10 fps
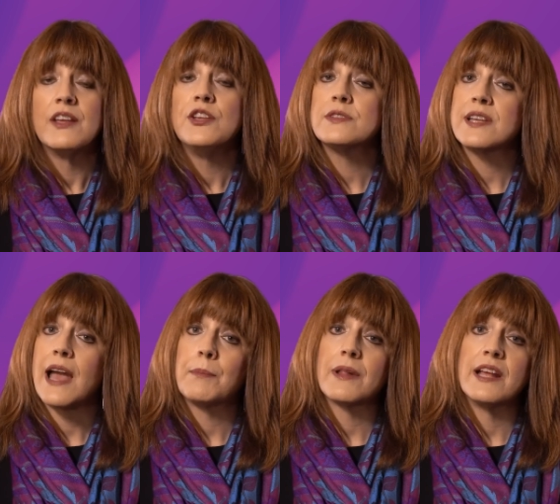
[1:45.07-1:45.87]
using
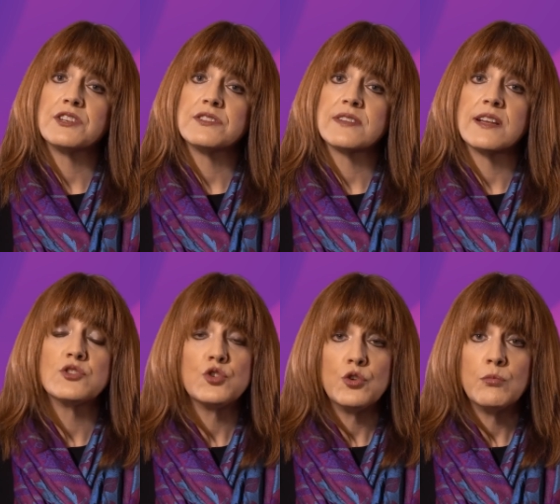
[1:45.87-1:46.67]
applications like
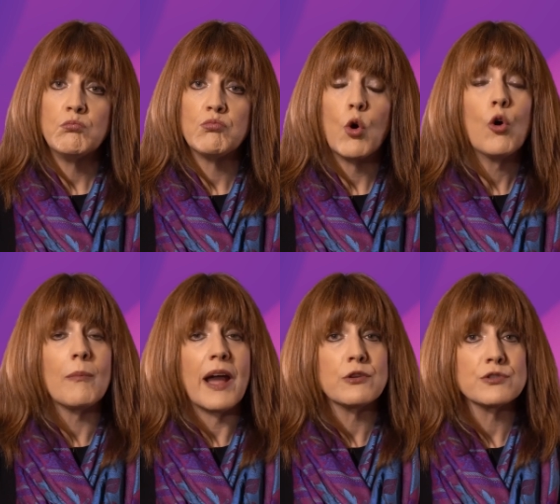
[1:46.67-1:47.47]
Zoom or
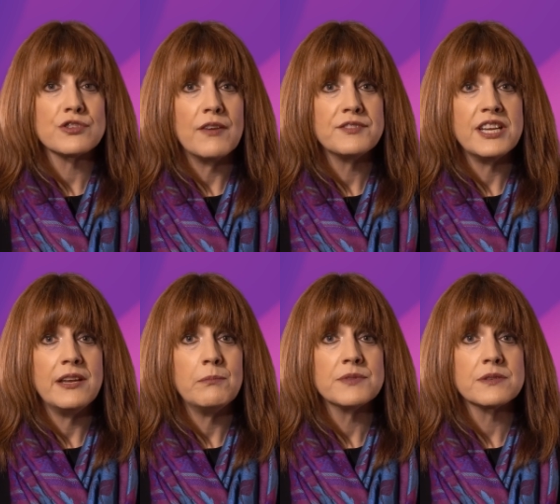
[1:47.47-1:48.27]
Microsoft
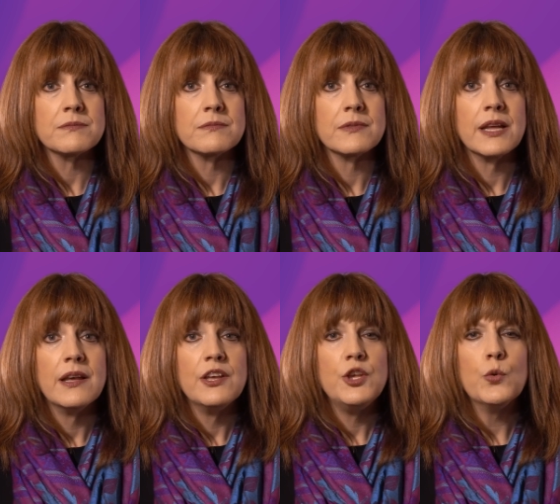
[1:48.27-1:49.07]
Teams.
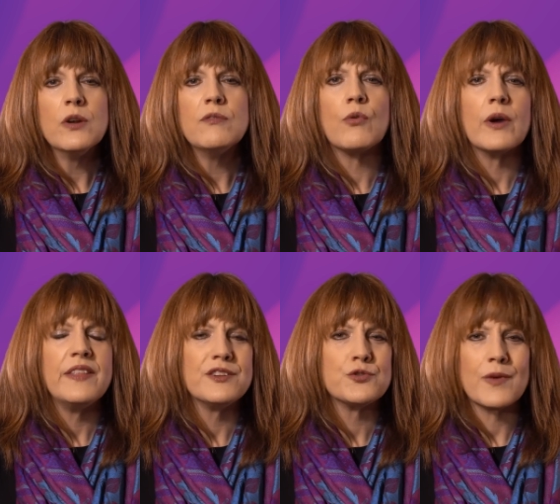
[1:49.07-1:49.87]
You want to
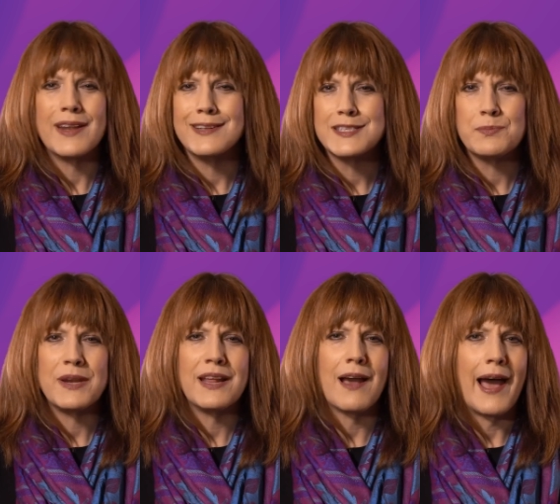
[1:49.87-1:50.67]
avoid the dreaded
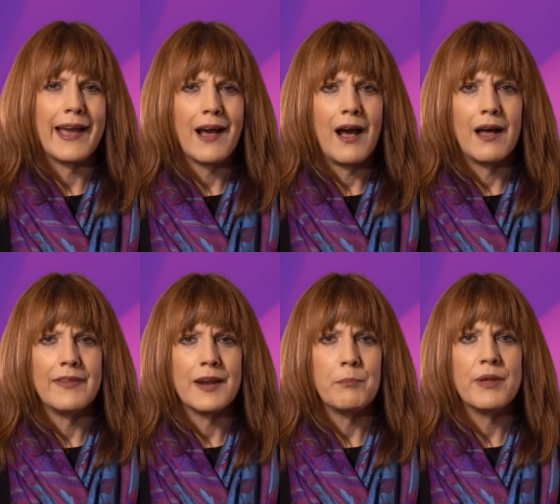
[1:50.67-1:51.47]
spinning icon
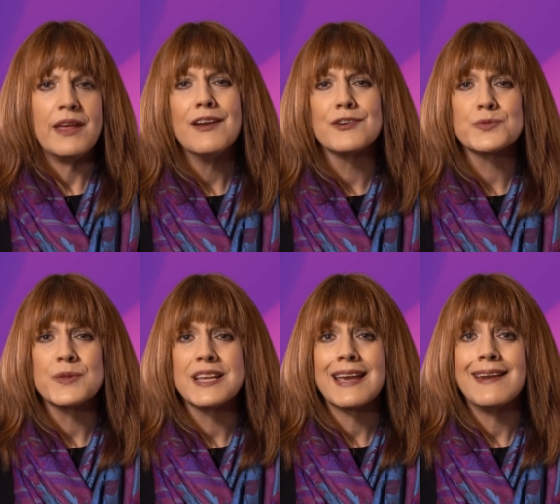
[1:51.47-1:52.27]
that appears
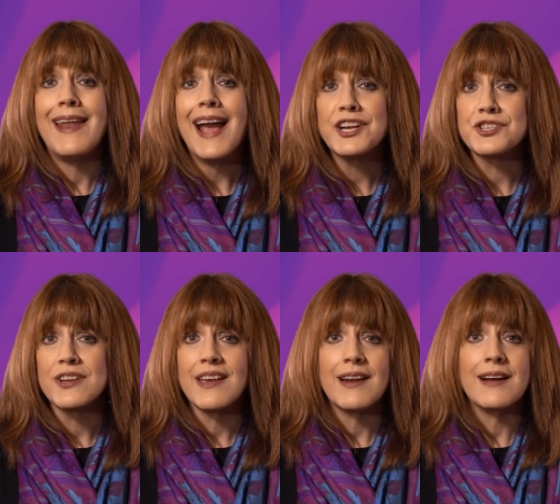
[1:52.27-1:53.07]
when the
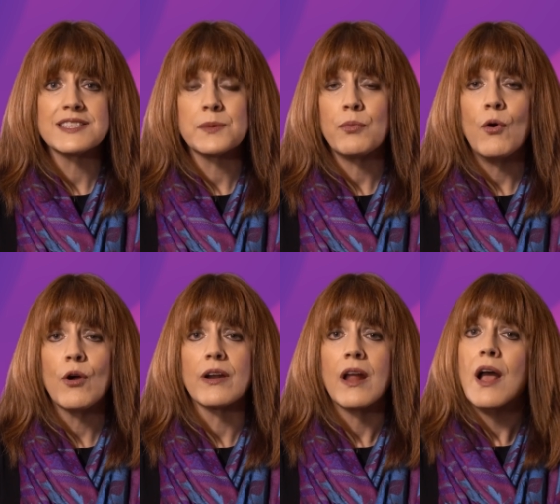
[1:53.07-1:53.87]
connection cannot
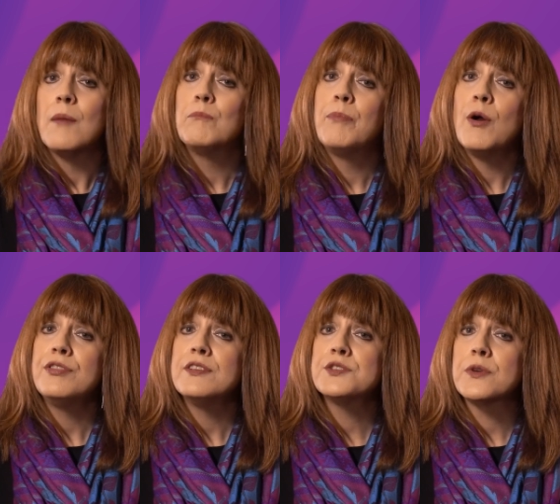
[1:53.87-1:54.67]
support
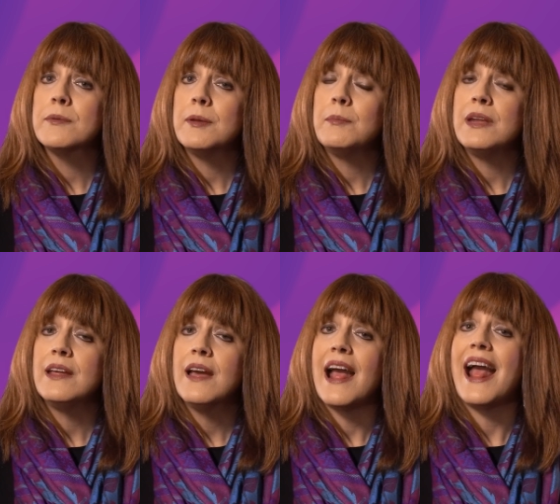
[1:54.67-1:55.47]
both the streaming
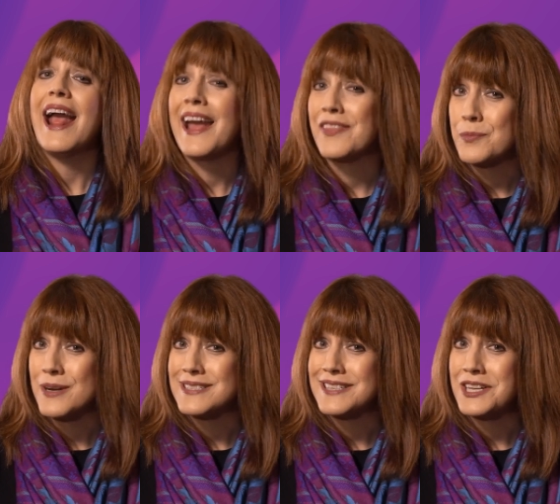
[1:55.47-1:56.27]
media and the
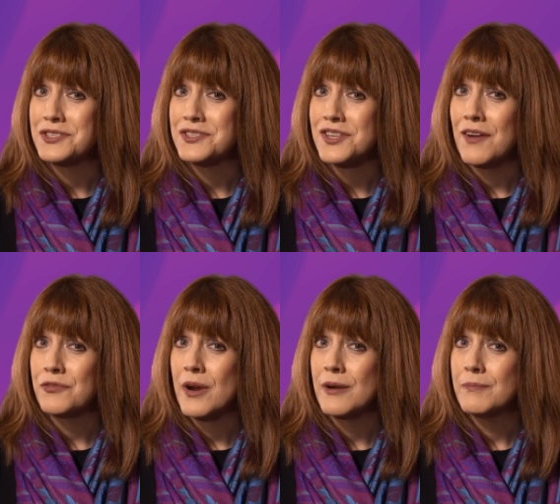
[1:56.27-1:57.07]
presentation
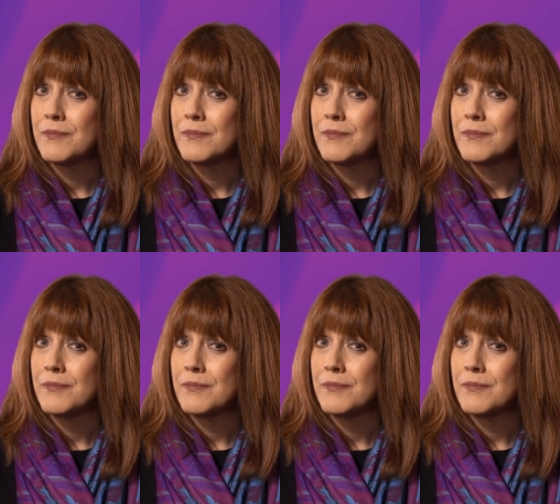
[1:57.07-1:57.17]
software.